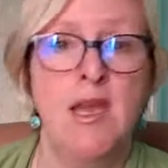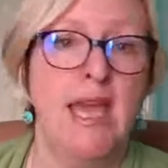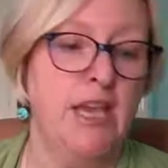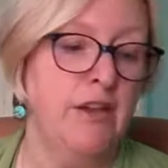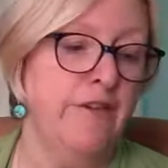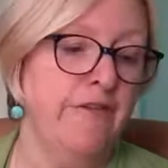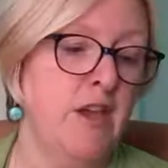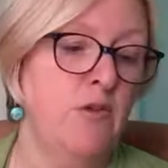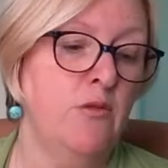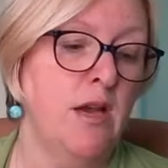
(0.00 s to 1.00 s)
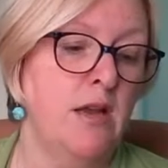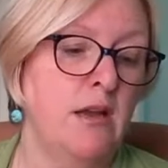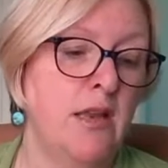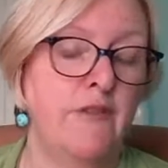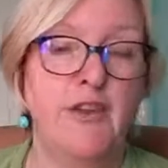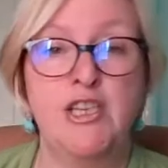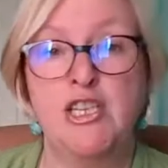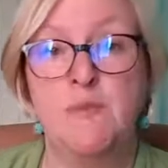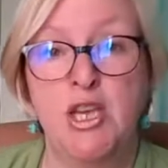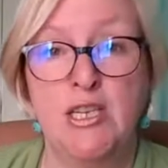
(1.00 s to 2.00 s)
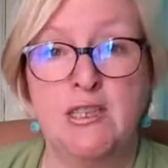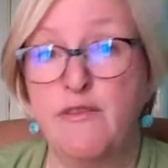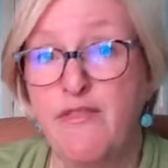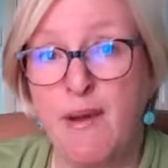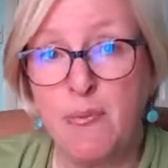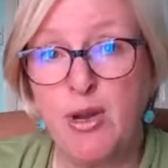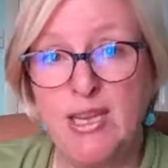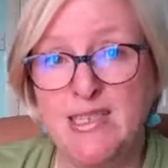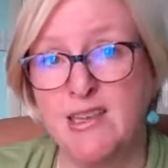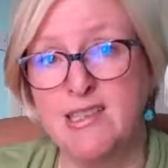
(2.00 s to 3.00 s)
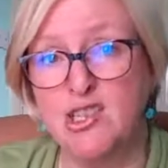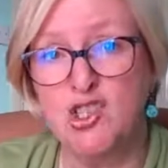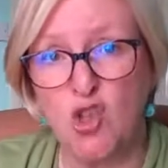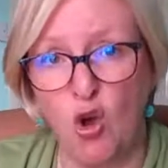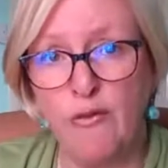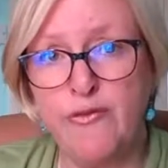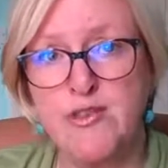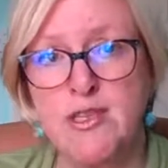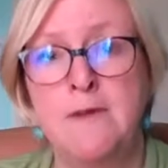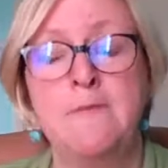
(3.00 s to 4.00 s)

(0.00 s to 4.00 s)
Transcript: It could feel lovely just because the fabric is nice and soft.